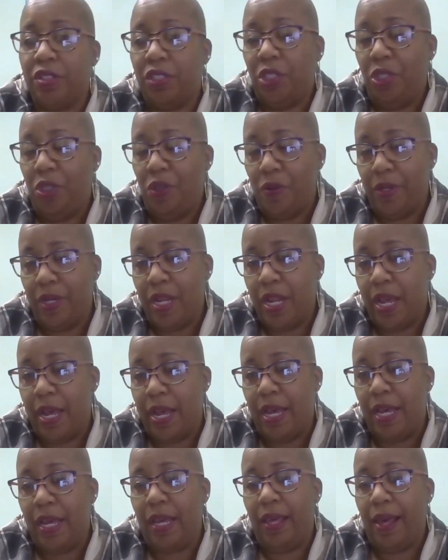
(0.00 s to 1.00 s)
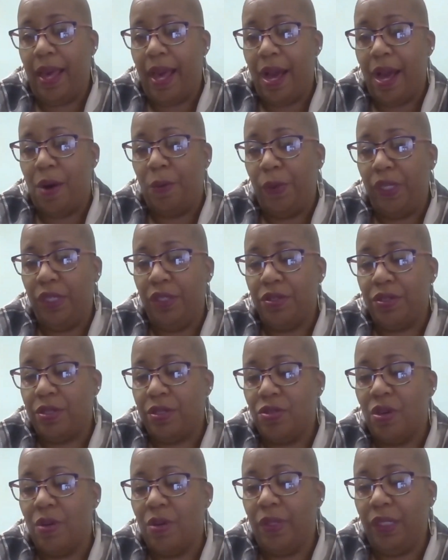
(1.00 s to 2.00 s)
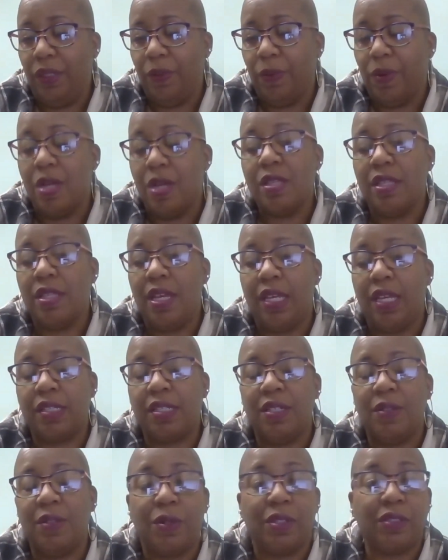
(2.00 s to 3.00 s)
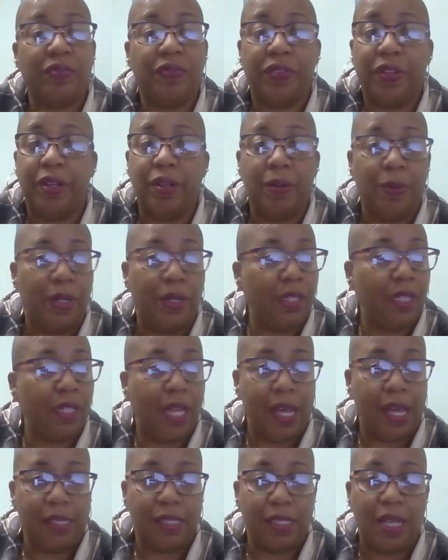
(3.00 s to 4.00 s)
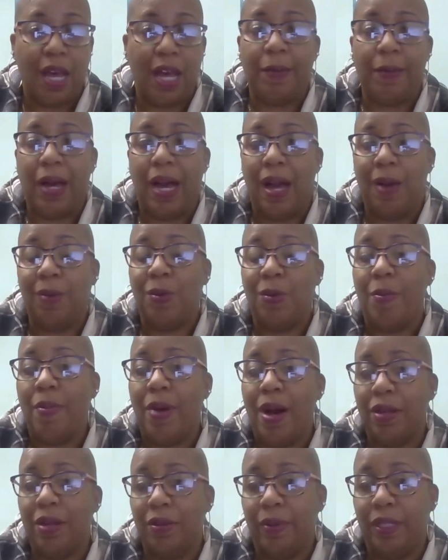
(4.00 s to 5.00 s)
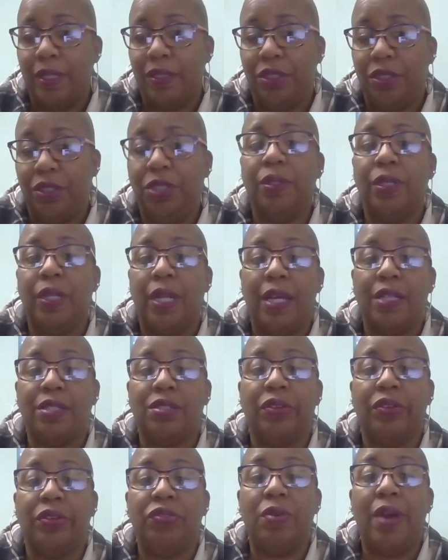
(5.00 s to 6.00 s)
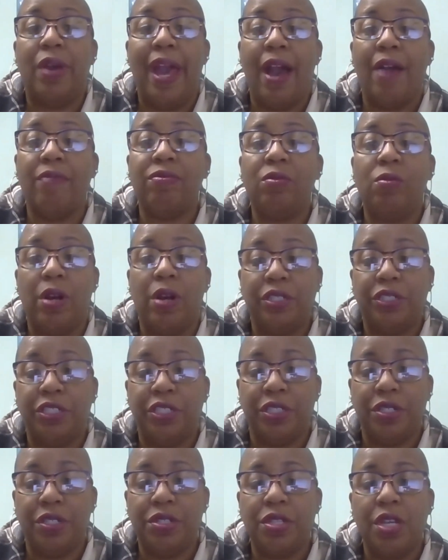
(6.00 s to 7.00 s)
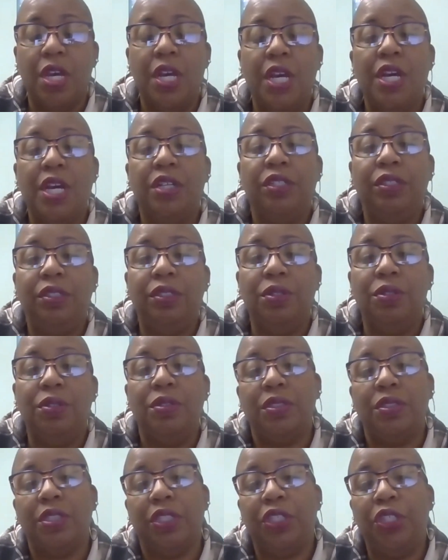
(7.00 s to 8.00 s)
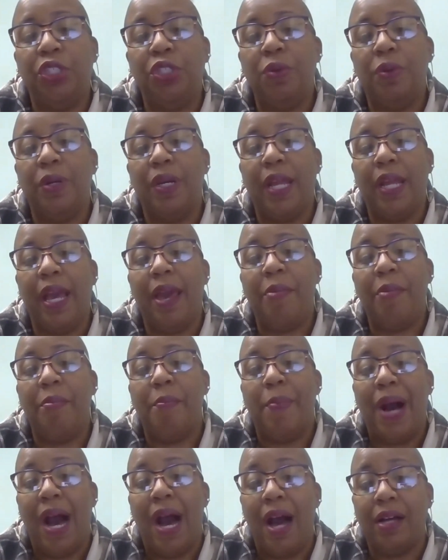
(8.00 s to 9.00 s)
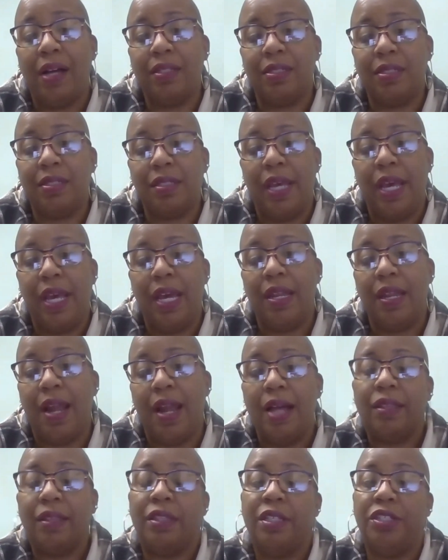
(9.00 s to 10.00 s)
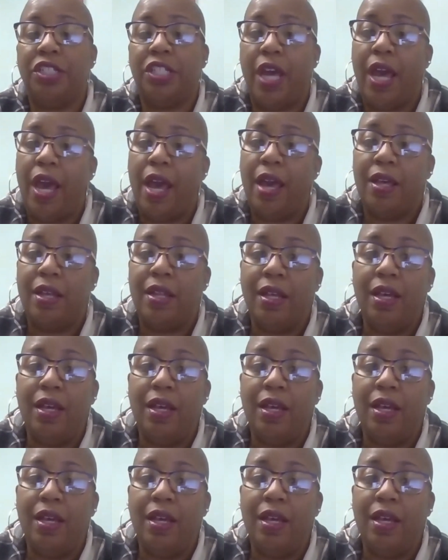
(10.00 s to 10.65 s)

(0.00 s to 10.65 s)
the Q&A, how we normally run things, and it worked very well last time, I will moderate the Q&A. So if you have questions, use the Q&A box and not the chat,